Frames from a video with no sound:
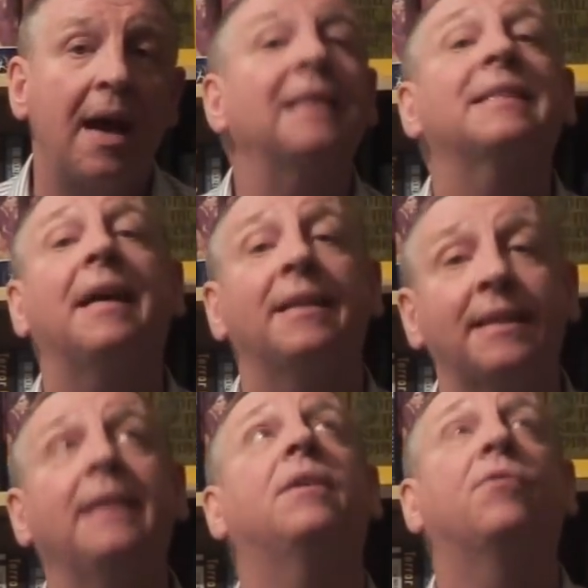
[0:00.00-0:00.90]

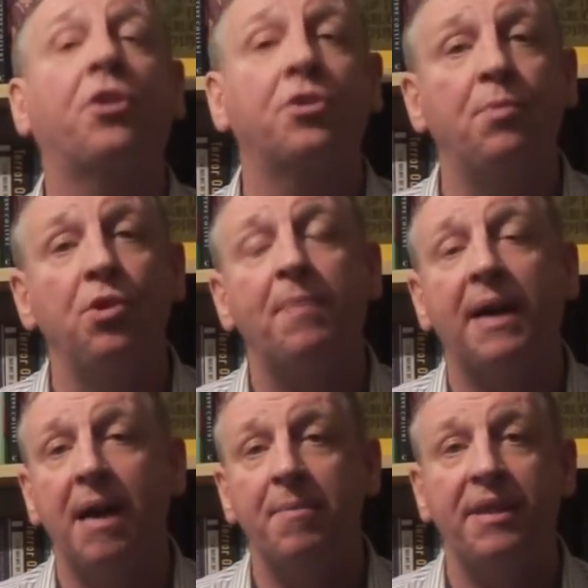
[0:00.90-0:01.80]
Eysenck, I've got his book
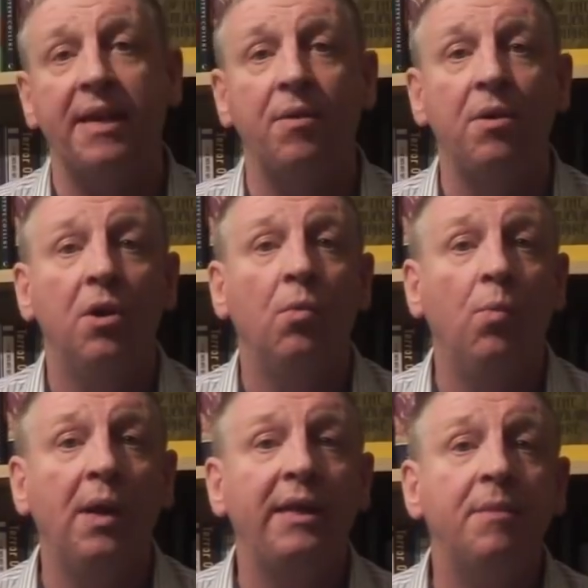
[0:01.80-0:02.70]
behind me there,
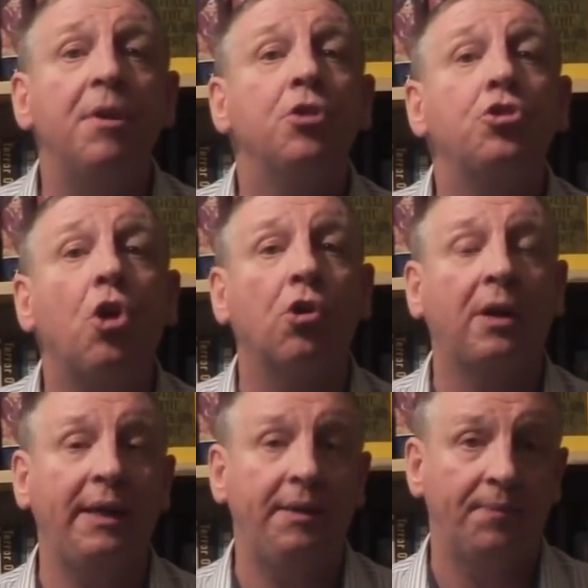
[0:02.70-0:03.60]
William
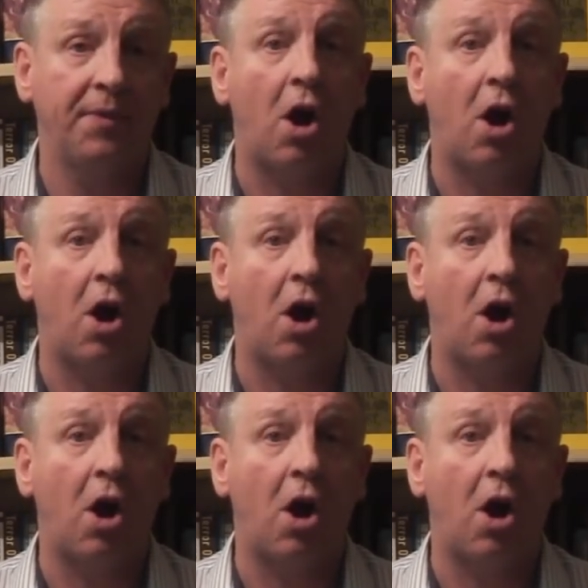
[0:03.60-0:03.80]
Shockley,